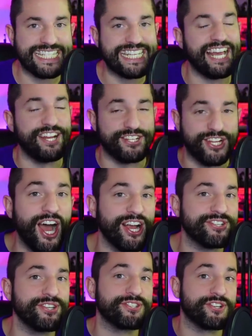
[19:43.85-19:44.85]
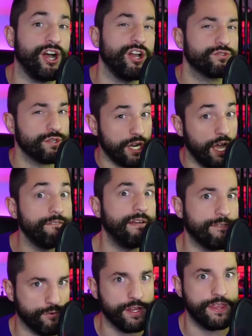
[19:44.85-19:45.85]
inside of Tasha's Cauldron
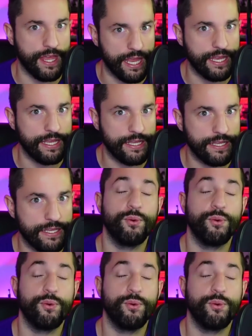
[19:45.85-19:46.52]
of Everything.